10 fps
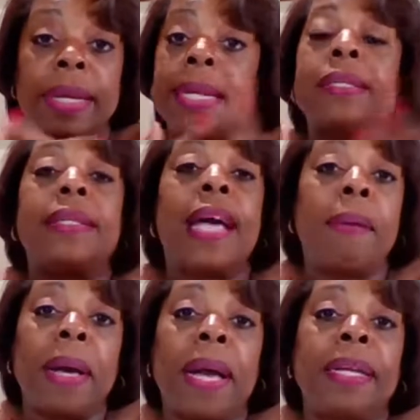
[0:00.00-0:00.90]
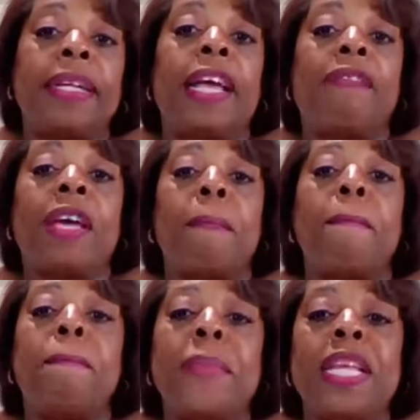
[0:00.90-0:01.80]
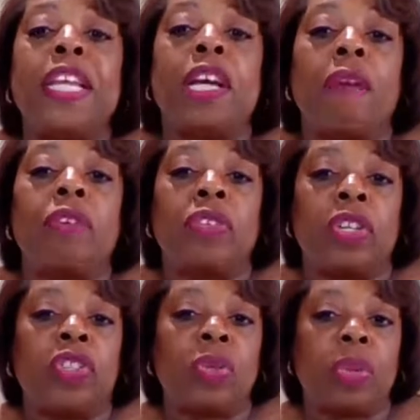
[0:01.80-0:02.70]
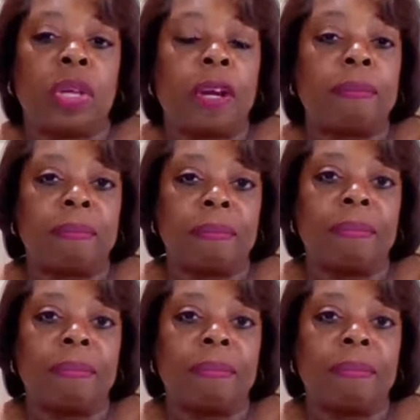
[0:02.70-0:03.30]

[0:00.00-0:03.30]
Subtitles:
it is not mine, and I have had many conversations with her.